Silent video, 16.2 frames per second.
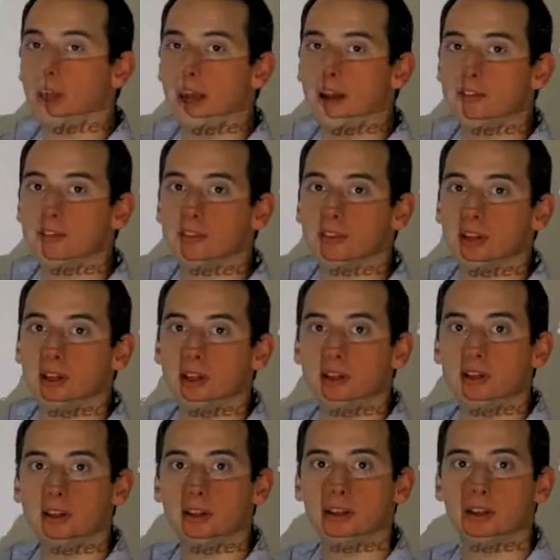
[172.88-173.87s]
have
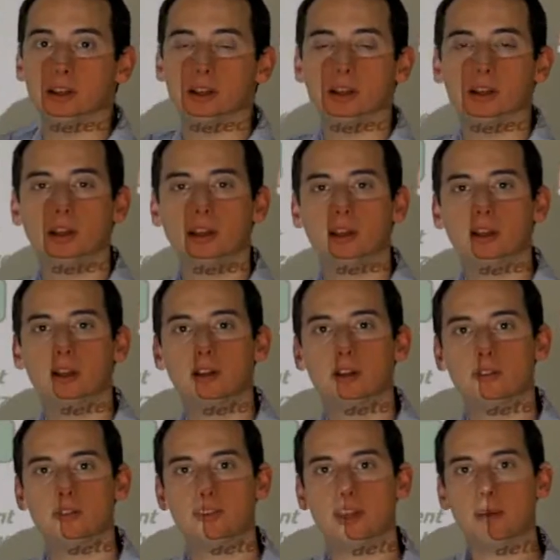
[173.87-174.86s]
a
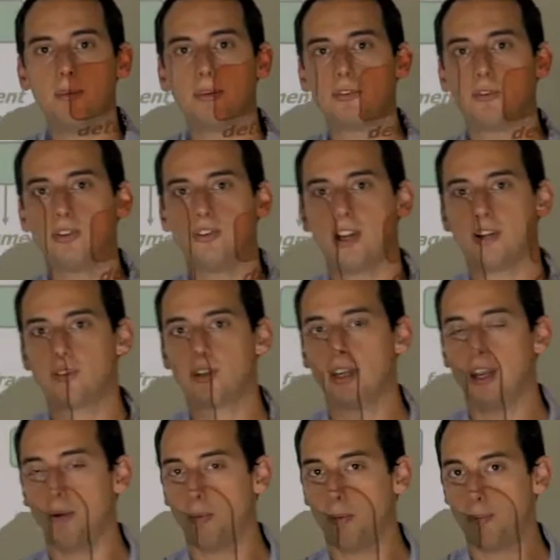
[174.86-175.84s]
stable
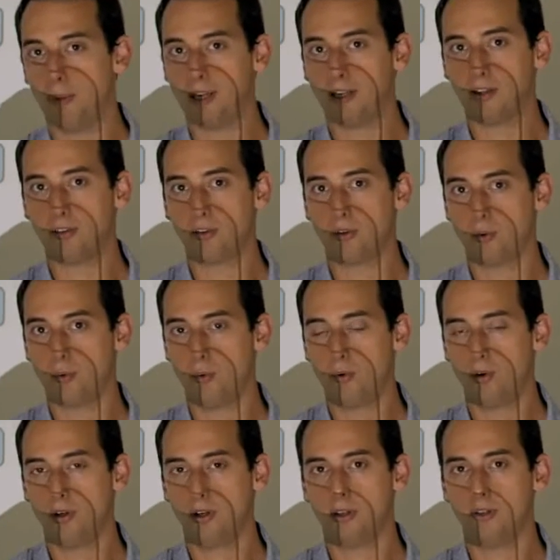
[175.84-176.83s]
trajectory and will make it through
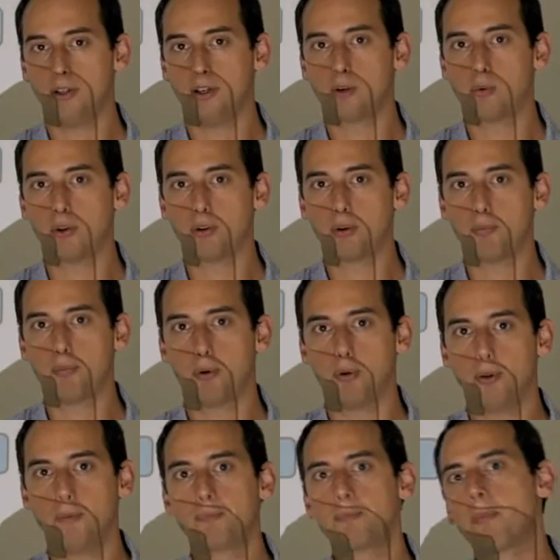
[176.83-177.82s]
the
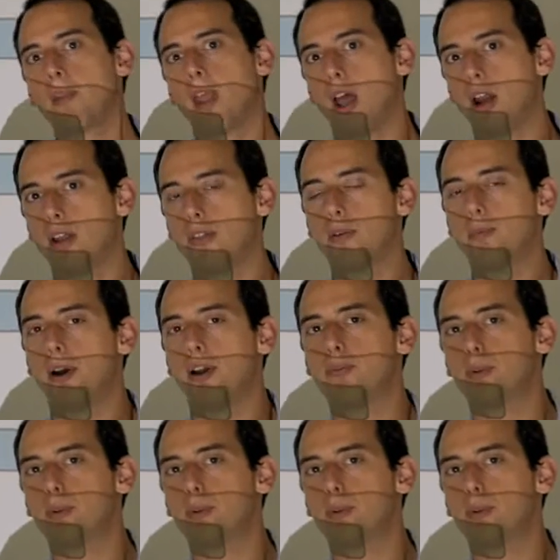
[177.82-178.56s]
quadrupole. Another mass